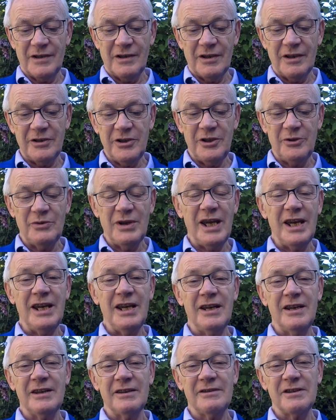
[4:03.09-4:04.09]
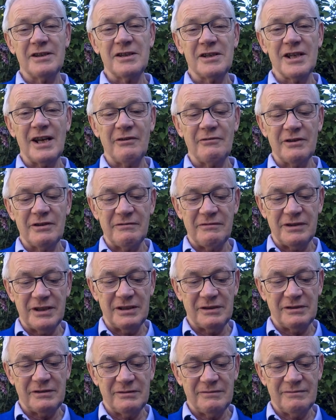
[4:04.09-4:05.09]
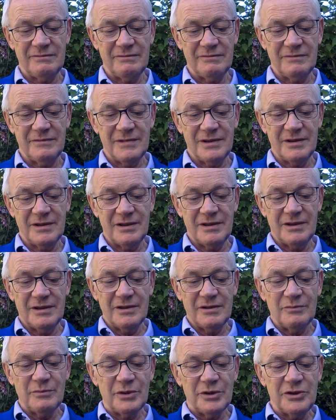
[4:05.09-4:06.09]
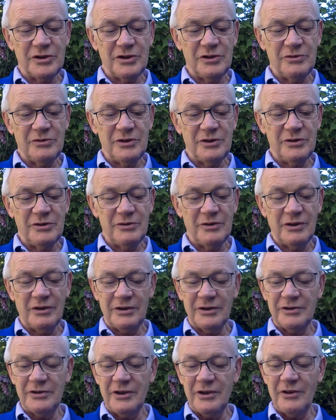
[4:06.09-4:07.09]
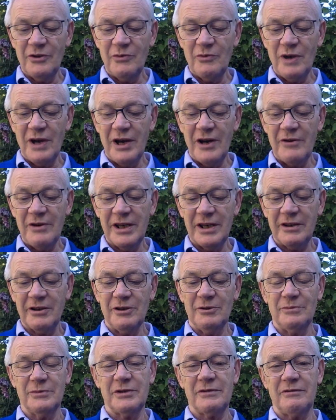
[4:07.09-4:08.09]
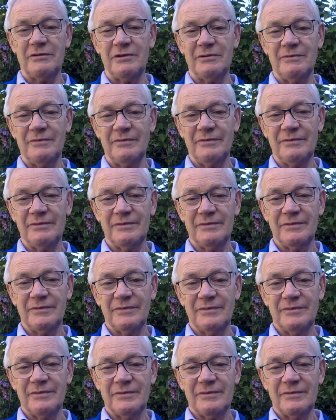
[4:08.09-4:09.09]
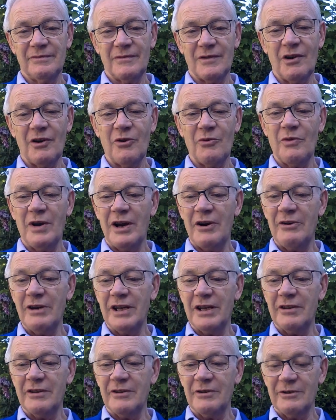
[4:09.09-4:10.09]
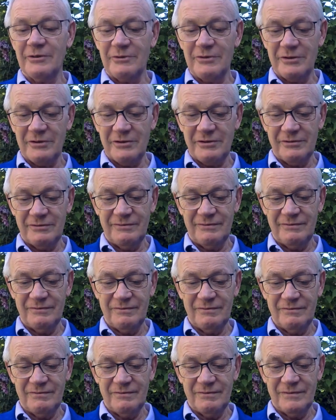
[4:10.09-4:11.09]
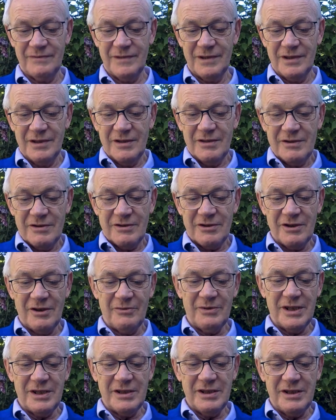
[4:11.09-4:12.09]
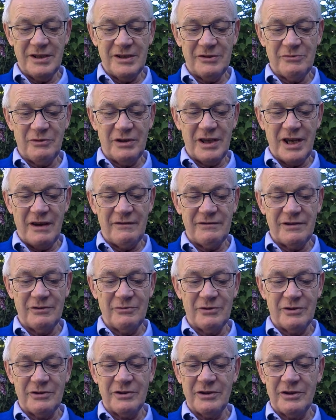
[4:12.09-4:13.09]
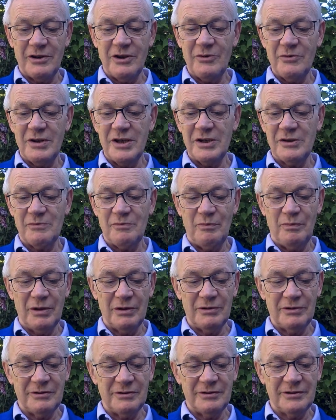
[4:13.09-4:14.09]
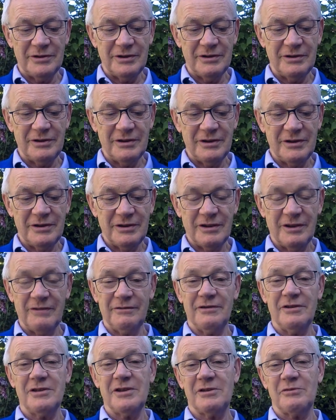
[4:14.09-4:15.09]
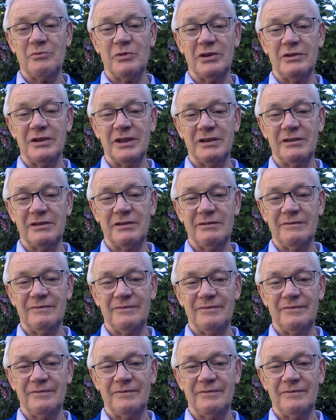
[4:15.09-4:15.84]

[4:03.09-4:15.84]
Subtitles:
And you hear the sound of it, but you do not know where it comes from or where it goes. So it is with everyone who is born of the Spirit.